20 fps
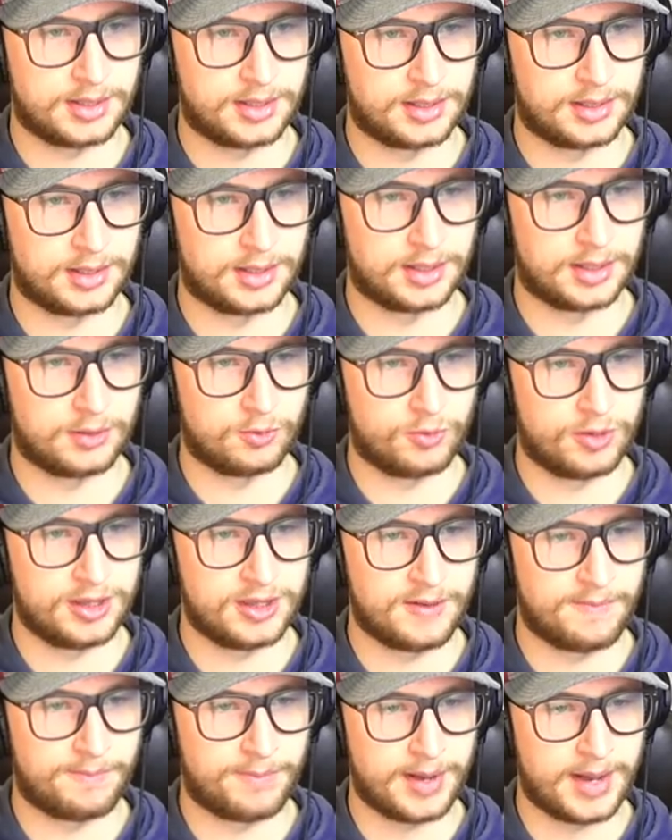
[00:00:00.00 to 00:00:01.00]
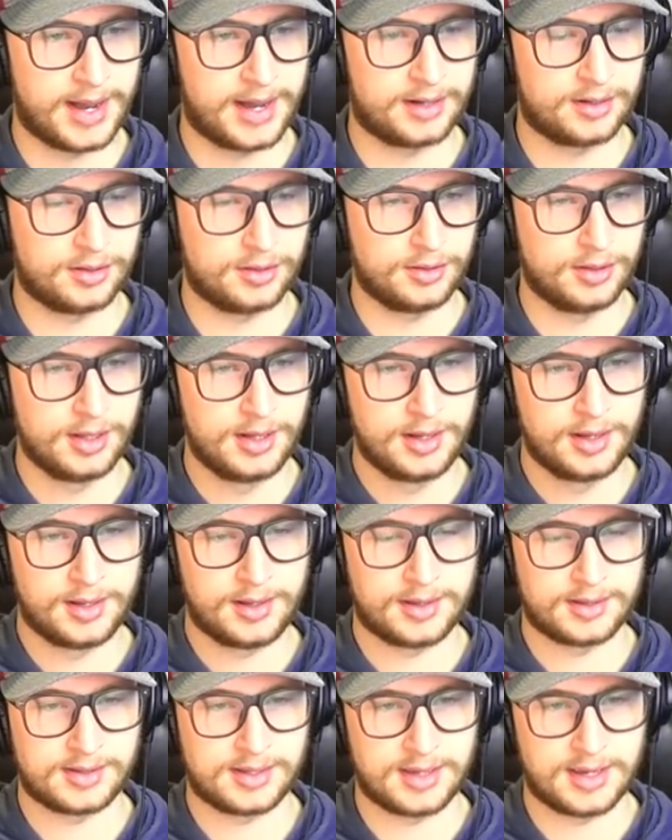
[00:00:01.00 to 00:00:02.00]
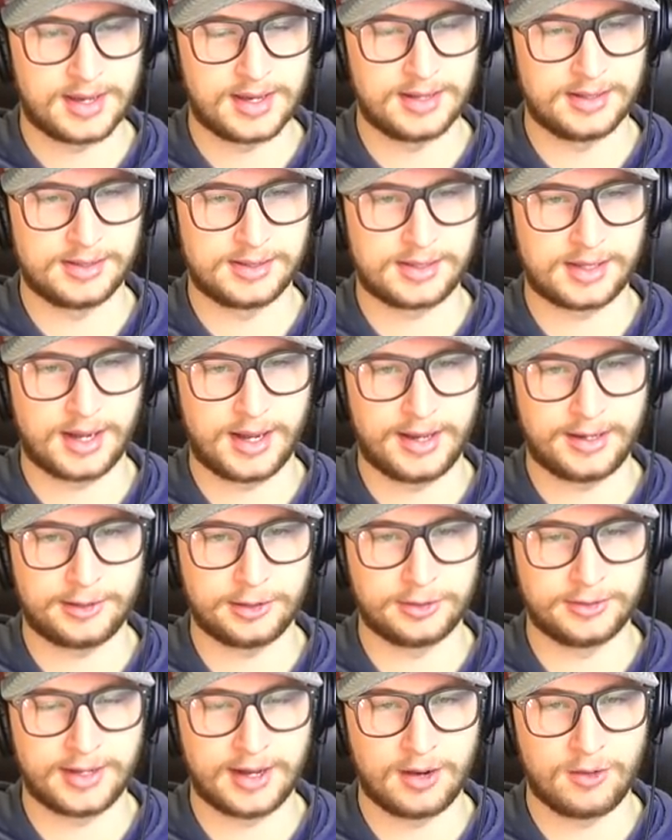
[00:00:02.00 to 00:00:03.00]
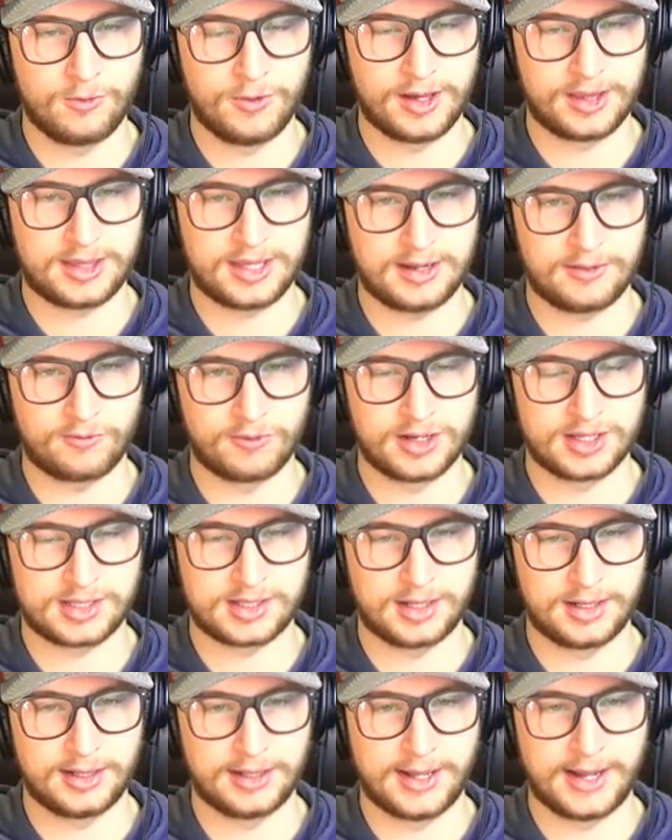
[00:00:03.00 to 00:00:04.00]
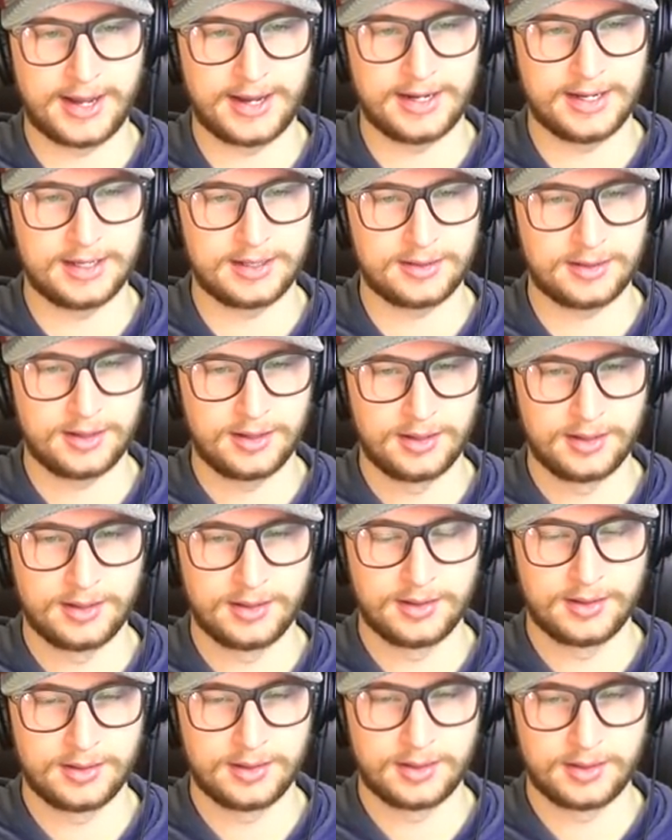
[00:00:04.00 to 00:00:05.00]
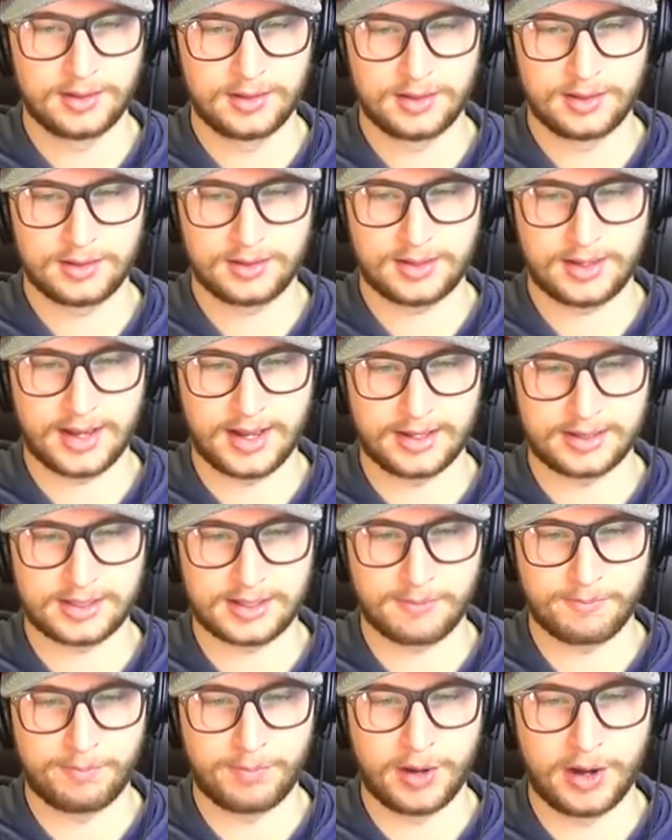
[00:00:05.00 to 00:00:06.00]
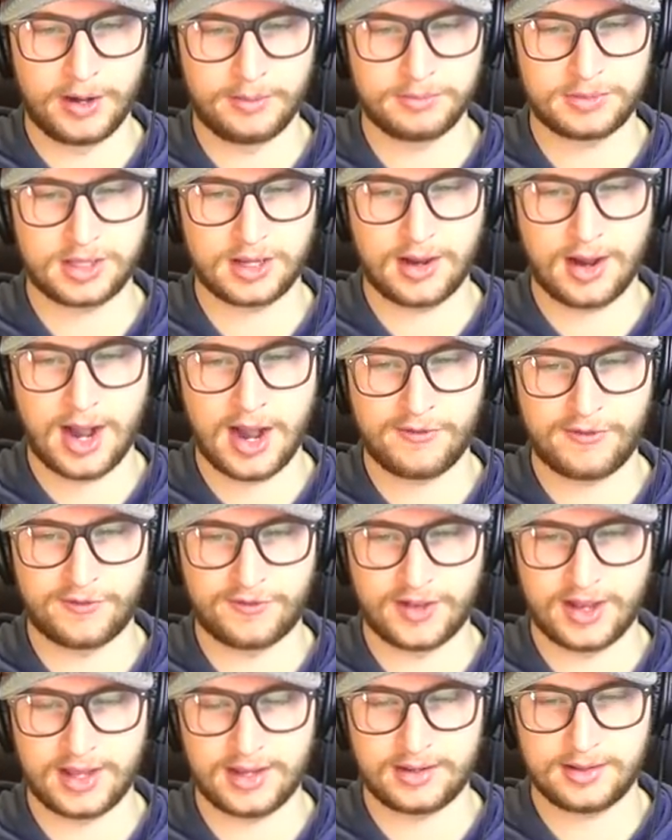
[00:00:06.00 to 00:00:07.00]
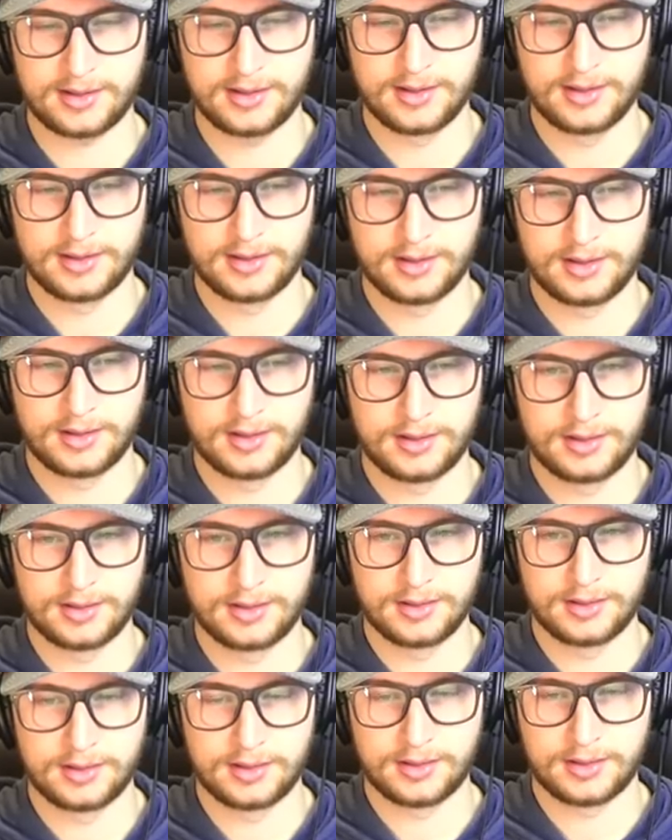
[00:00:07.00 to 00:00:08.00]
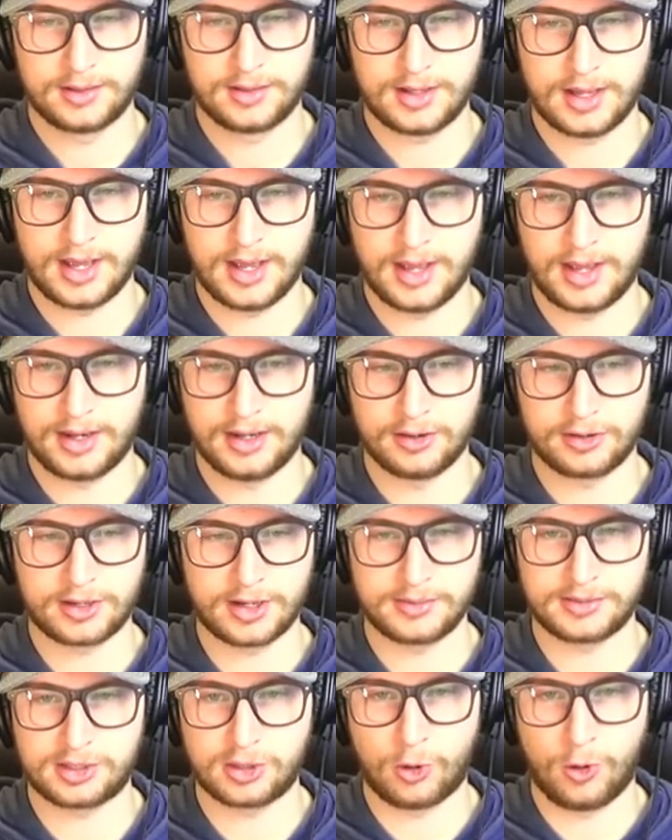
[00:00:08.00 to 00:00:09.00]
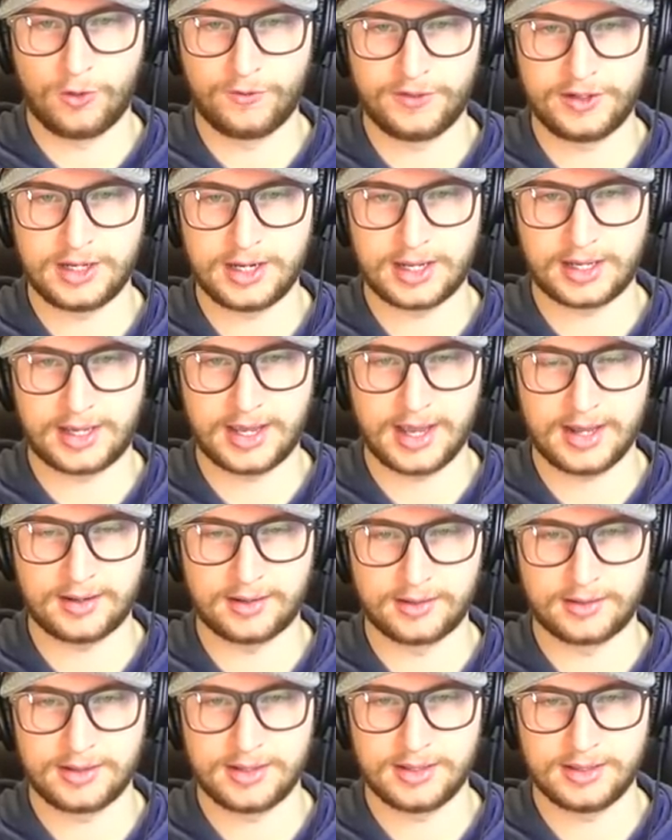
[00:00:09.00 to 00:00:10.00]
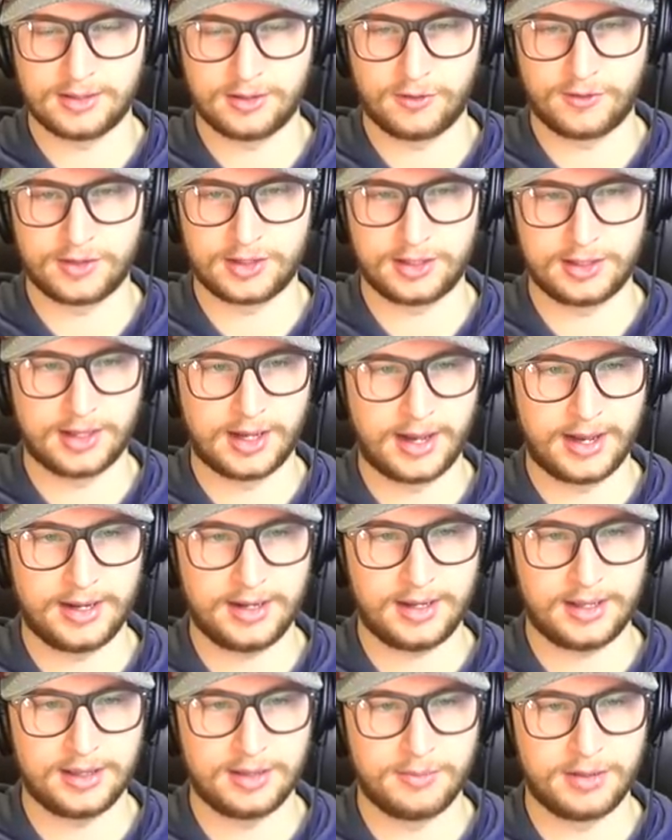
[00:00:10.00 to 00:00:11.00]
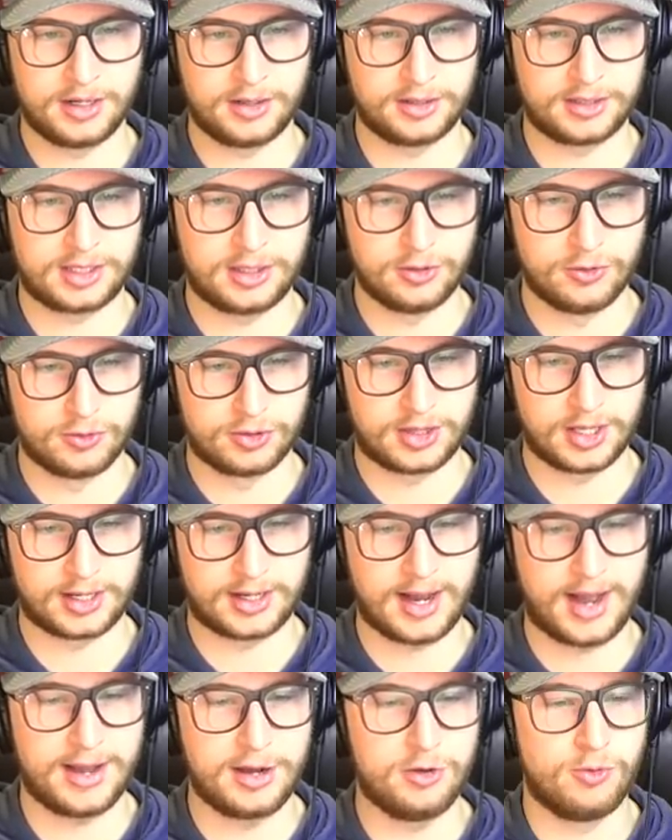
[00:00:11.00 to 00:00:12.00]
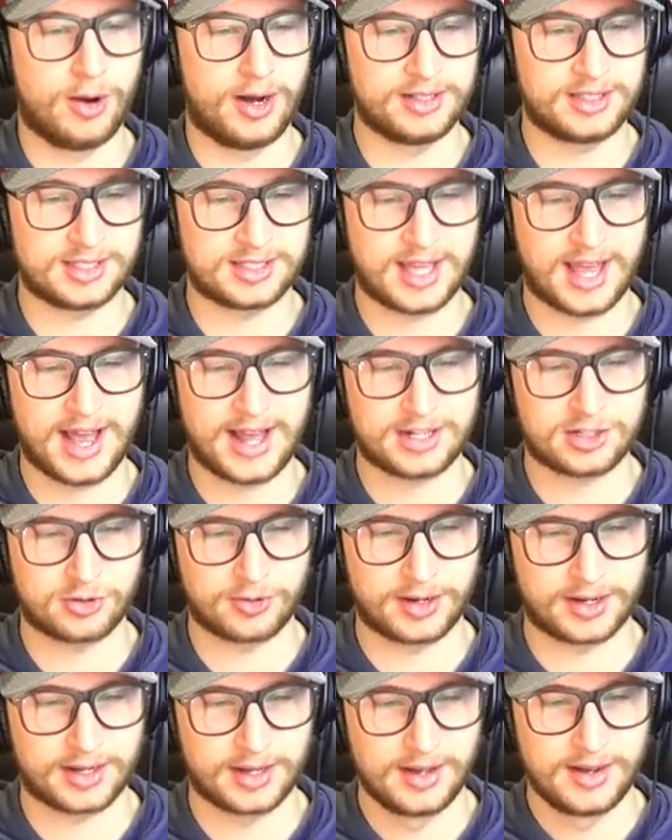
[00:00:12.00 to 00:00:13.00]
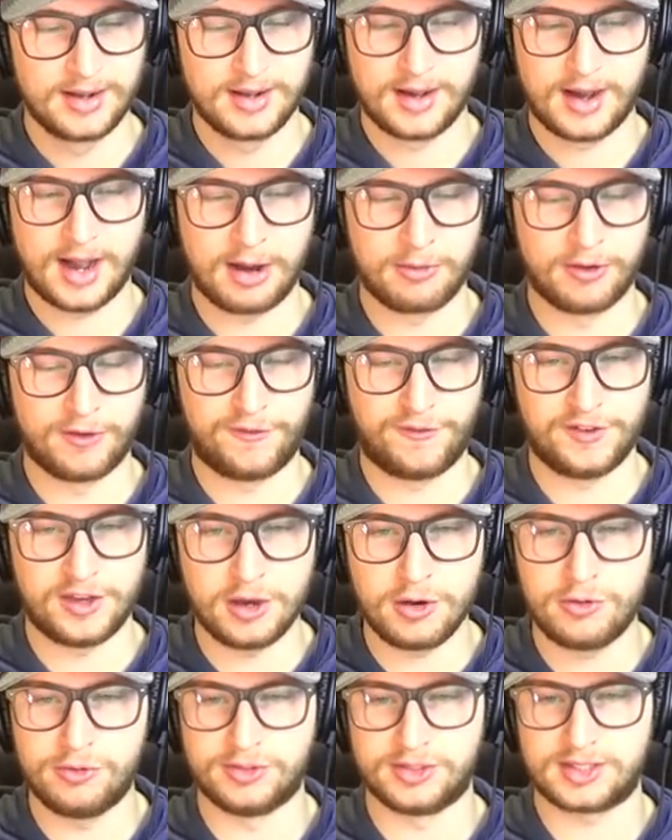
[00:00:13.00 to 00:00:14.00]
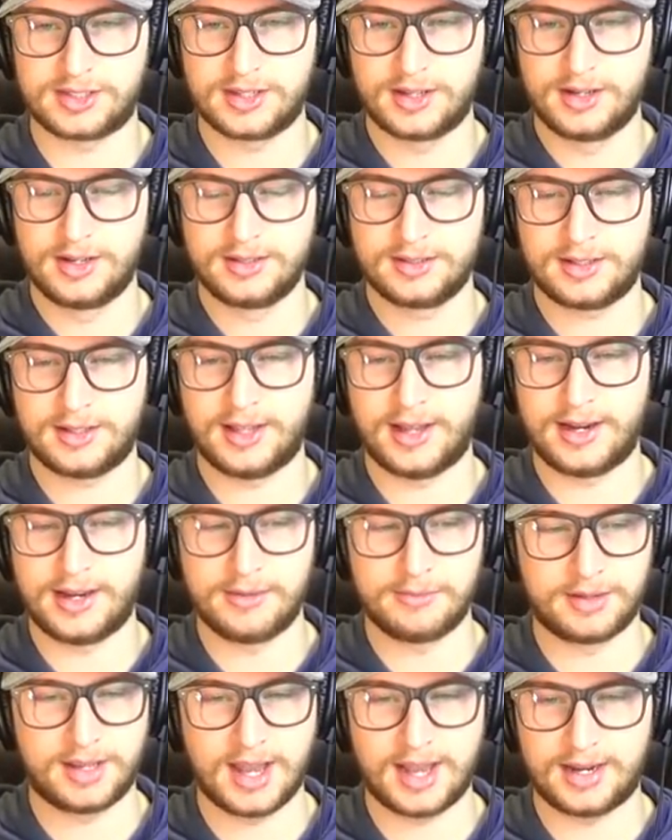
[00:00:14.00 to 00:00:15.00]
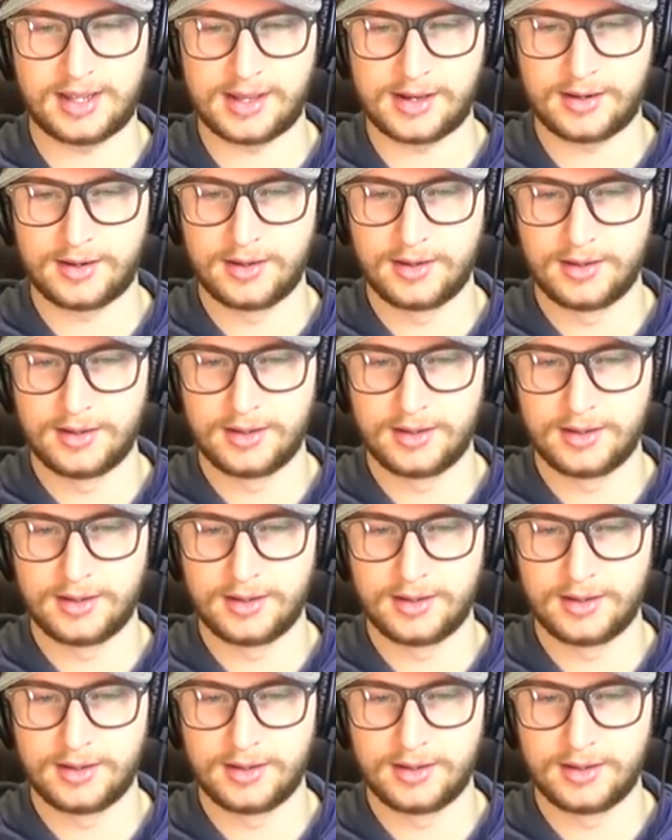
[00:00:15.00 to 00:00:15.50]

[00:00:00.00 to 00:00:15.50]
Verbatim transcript: he going to win the battle? Yes, he is. Eichel now with it. Ristolainen gets bumped off of it. And here comes Tolvanen again. He's over the line. In the middle to the guy who wants his hat trick. I refuse to let him get it.